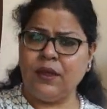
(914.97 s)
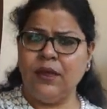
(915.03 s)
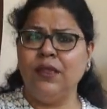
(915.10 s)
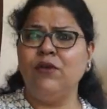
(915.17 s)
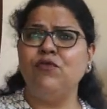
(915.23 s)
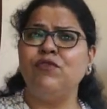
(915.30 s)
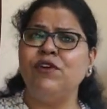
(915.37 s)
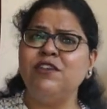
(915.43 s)
In
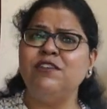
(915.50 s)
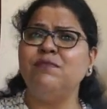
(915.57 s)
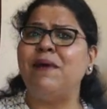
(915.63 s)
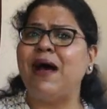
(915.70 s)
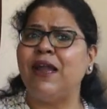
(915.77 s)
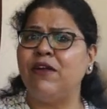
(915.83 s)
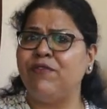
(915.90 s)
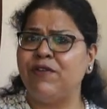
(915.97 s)
the first
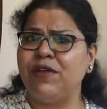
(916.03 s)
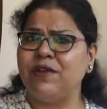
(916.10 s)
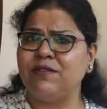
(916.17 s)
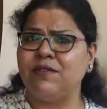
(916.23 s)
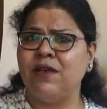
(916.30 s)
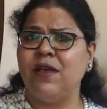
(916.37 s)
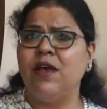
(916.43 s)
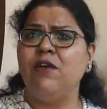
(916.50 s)

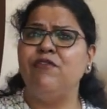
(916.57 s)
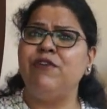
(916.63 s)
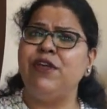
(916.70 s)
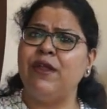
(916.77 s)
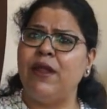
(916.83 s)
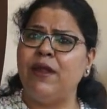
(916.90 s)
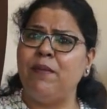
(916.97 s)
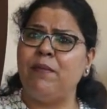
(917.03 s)
paraphrase,
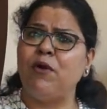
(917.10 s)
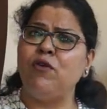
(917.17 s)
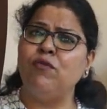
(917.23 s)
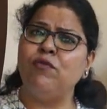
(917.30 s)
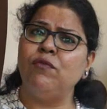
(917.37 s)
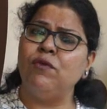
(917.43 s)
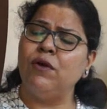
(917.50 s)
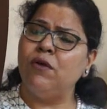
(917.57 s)
we read
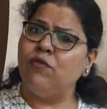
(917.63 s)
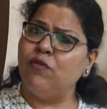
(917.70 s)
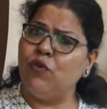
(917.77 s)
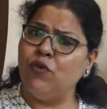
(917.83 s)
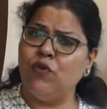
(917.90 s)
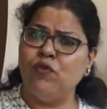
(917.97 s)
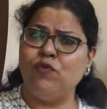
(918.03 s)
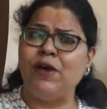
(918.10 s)
about
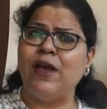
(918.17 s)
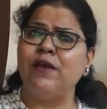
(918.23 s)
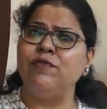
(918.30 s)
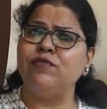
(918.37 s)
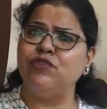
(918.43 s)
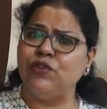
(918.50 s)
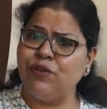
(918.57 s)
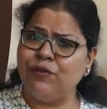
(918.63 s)
4 to
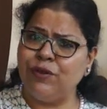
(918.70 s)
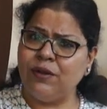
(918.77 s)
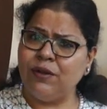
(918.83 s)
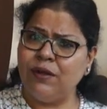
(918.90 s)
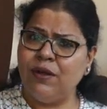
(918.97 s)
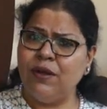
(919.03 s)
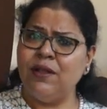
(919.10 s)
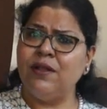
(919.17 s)
5 children.
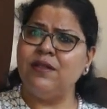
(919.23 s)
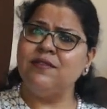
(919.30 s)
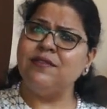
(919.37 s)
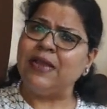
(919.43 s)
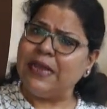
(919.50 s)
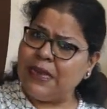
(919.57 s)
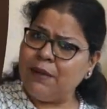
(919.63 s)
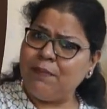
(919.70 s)
In the
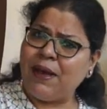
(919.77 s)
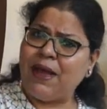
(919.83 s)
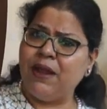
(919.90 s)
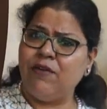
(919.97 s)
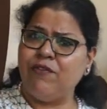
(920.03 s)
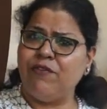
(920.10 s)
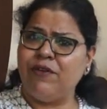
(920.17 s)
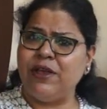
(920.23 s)
second
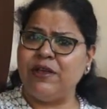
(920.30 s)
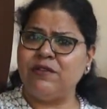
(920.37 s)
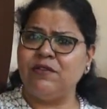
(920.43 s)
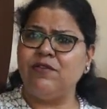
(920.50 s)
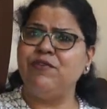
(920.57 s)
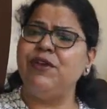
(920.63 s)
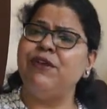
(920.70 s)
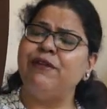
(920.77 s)

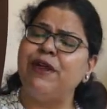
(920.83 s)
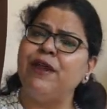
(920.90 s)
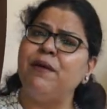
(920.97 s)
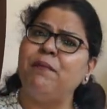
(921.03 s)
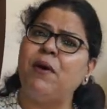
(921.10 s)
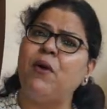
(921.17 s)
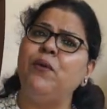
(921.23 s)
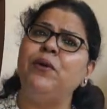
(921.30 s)
paraphrase, we read
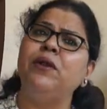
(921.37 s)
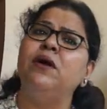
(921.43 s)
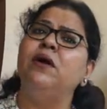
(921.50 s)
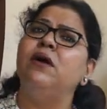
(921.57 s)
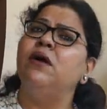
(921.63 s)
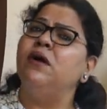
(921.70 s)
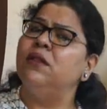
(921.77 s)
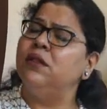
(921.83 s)
about
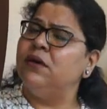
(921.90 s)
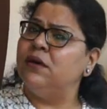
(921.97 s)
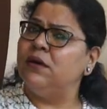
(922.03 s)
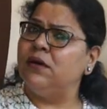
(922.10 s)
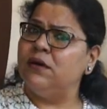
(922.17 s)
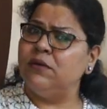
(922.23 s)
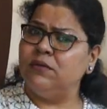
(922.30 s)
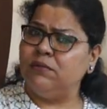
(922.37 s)

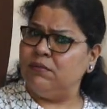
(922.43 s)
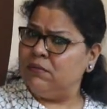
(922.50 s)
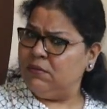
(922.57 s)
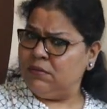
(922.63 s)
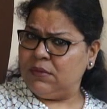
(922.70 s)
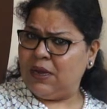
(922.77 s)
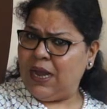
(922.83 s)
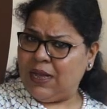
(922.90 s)
the
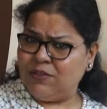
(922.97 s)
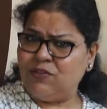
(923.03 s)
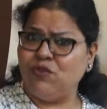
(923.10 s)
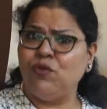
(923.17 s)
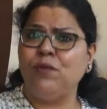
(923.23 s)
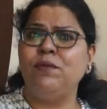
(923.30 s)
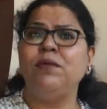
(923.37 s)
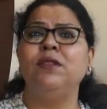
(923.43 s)

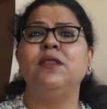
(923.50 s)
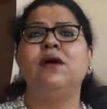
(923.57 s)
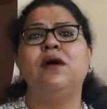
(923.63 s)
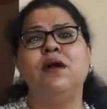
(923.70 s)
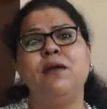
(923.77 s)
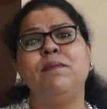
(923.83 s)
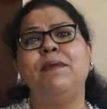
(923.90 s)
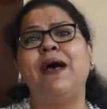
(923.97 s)
classroom.
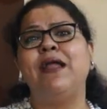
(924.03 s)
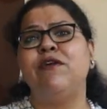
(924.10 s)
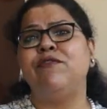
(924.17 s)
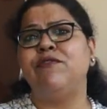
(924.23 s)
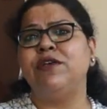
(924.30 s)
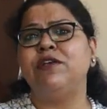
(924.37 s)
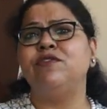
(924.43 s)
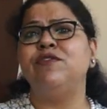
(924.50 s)
Third
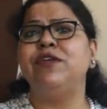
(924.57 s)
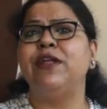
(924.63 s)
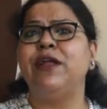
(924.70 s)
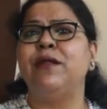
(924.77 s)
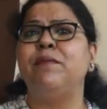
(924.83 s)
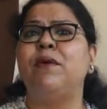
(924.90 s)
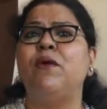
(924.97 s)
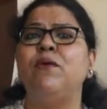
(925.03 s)
paraphrase, we
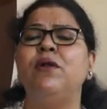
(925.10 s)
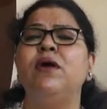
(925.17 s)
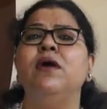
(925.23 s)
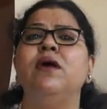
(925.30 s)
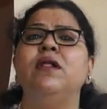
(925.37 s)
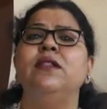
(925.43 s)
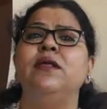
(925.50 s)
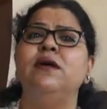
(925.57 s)
read about
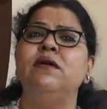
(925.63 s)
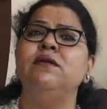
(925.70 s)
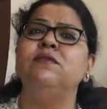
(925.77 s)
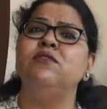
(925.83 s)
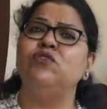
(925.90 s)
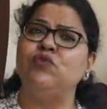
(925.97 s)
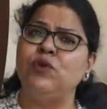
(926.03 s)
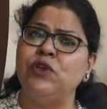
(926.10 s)
their
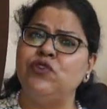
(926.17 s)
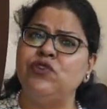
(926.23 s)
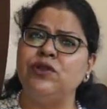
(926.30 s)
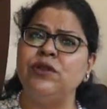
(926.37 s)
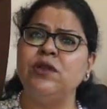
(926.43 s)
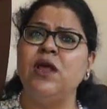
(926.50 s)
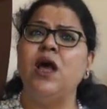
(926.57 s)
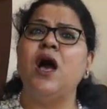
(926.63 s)

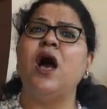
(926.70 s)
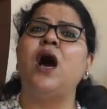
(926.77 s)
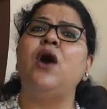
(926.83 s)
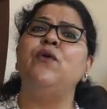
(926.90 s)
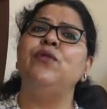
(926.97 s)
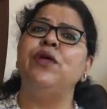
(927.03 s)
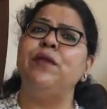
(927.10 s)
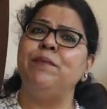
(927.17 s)
situation,
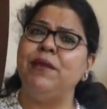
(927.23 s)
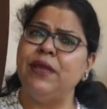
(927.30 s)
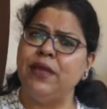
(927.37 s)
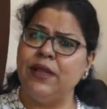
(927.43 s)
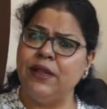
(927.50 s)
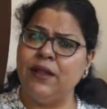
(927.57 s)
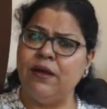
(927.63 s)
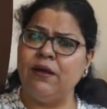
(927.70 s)
how they are
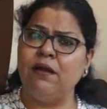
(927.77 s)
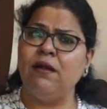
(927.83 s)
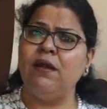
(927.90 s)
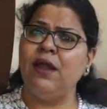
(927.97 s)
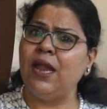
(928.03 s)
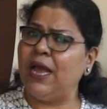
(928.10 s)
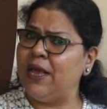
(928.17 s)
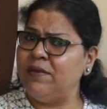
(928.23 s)
making their
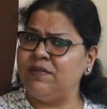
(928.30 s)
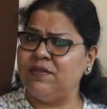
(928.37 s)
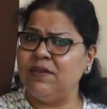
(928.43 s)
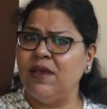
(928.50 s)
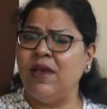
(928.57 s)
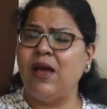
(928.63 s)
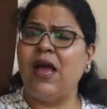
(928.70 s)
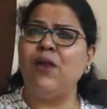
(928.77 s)
lives,
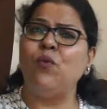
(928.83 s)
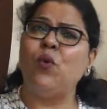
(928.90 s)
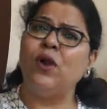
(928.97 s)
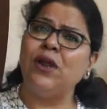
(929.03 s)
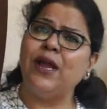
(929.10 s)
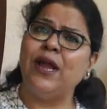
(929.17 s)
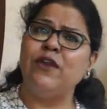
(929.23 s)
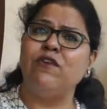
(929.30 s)
and
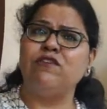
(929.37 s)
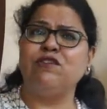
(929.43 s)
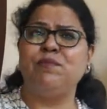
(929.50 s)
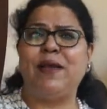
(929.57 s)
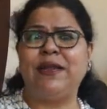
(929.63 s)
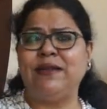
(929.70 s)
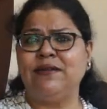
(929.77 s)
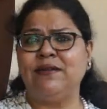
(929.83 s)
what kind of
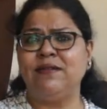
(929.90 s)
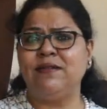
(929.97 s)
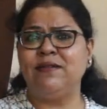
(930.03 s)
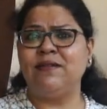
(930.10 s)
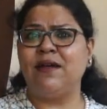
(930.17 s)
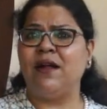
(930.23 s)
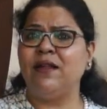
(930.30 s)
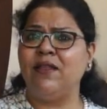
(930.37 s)

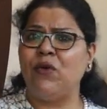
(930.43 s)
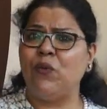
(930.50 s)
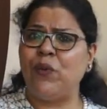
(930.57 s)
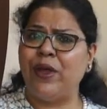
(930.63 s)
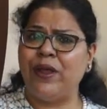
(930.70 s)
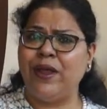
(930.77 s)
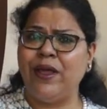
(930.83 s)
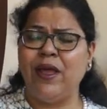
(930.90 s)
spectacles are they
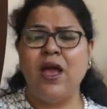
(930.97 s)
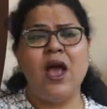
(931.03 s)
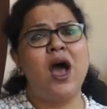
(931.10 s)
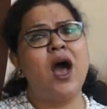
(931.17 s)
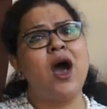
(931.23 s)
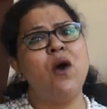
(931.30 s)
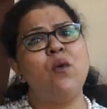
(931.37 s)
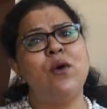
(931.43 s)
wearing,
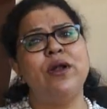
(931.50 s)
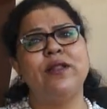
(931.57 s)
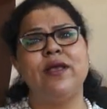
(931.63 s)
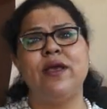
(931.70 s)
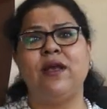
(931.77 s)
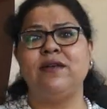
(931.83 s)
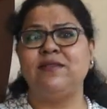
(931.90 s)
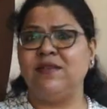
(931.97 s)
how are
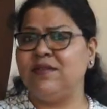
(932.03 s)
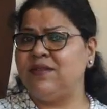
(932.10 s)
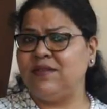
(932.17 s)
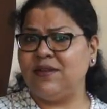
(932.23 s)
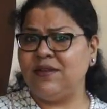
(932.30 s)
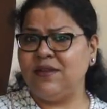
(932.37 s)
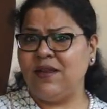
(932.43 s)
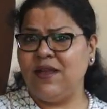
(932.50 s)
they
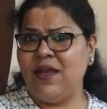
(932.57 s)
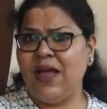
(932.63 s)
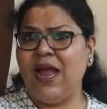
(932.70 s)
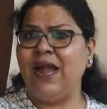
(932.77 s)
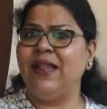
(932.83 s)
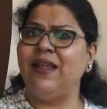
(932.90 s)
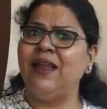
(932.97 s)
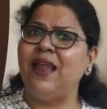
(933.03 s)
existing,
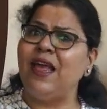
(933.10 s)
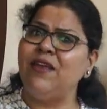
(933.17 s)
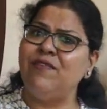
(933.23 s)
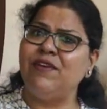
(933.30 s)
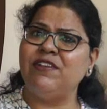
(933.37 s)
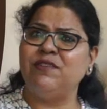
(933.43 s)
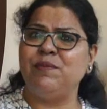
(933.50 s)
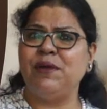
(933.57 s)
and their
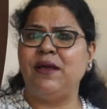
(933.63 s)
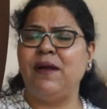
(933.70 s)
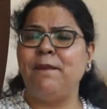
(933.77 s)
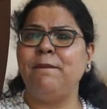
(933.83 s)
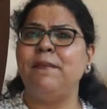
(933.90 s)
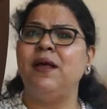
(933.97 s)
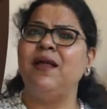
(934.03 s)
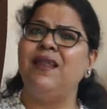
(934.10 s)
life has
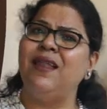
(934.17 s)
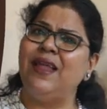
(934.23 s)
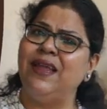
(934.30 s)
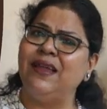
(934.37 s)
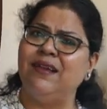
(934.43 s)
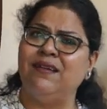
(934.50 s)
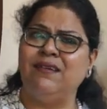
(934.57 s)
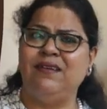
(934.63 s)
become
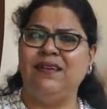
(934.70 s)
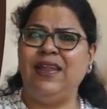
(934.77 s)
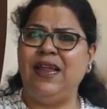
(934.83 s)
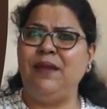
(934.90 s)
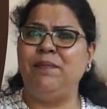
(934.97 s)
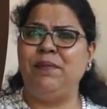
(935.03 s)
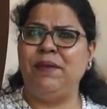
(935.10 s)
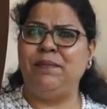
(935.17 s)
like
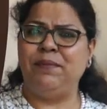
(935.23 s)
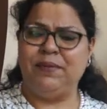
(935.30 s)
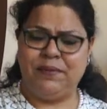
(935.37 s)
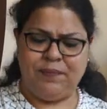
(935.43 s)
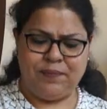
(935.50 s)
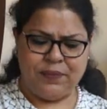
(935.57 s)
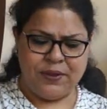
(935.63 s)
dead people.